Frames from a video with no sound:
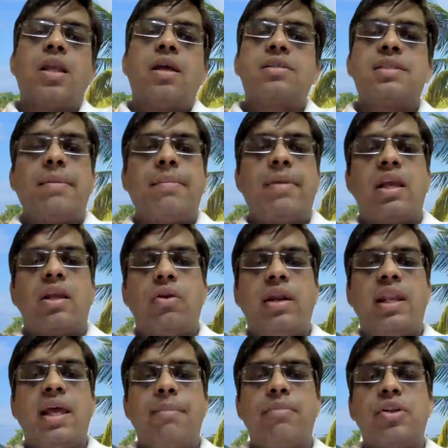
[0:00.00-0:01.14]

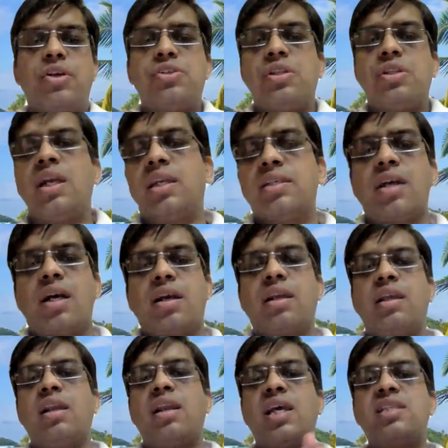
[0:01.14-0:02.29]
Subarachnoid hemorrhage that is occurring
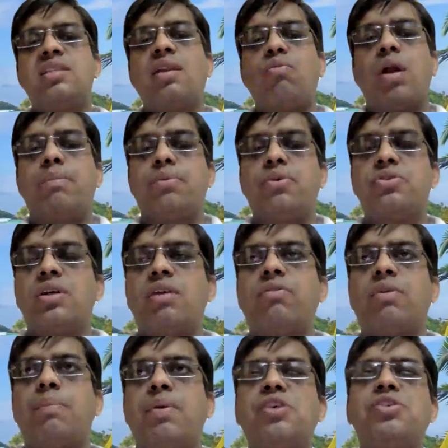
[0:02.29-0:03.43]
in less than 1% of
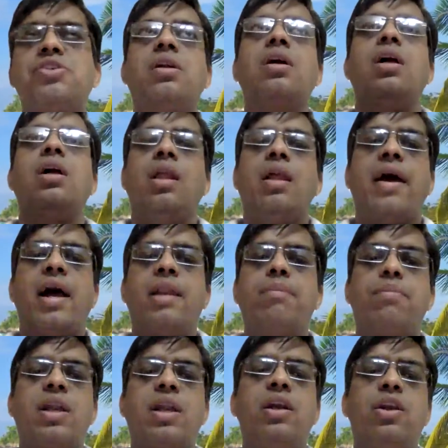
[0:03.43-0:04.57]
the patient, and
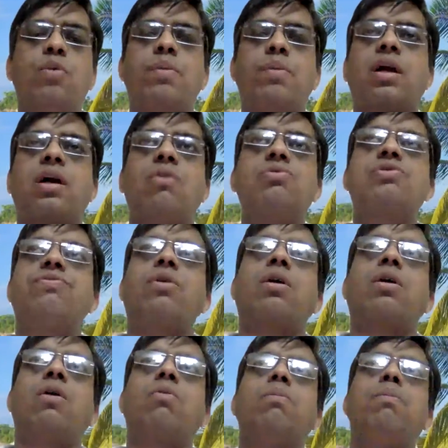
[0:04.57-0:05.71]
brain tumor accounts for
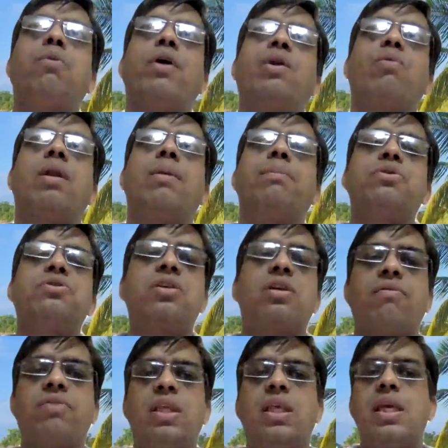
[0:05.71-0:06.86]
around 0.1%
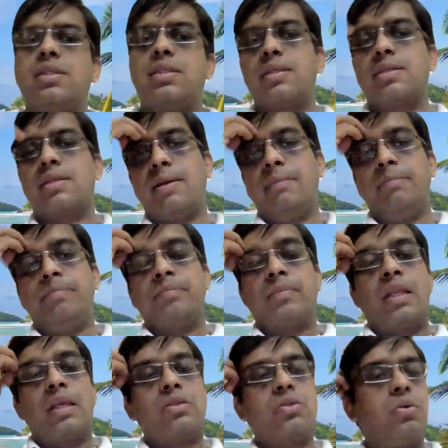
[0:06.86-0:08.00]
of the cases.
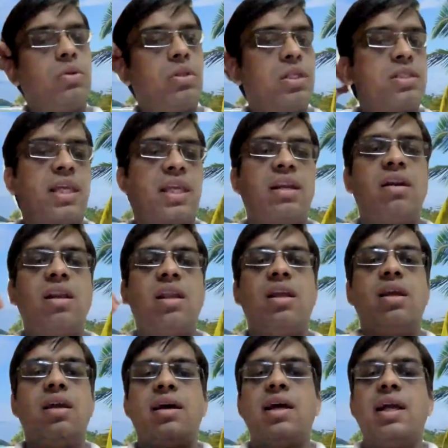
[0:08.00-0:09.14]
So the secondary
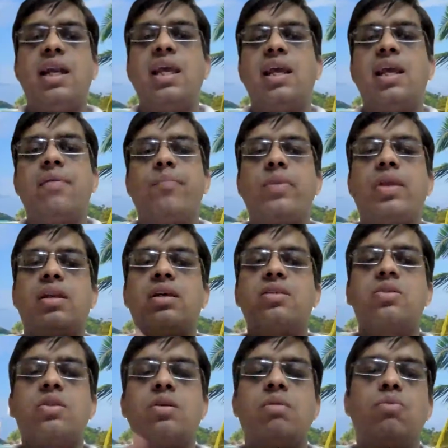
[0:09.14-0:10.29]
headache, it
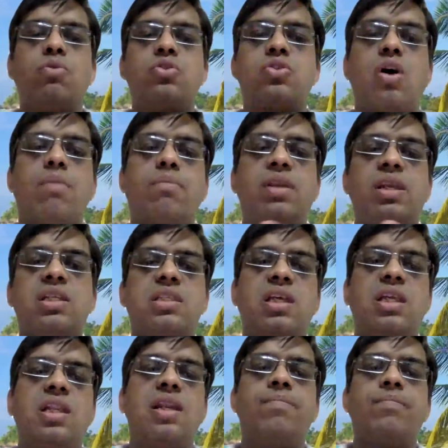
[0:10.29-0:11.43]
is most commonly
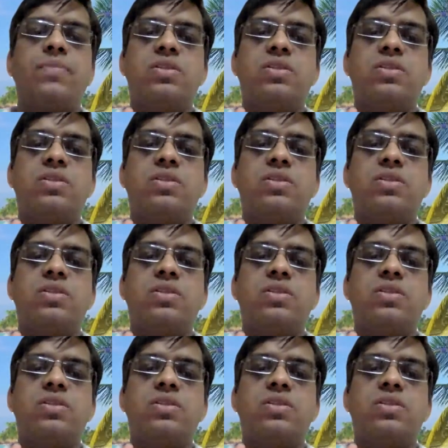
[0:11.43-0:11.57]
seen in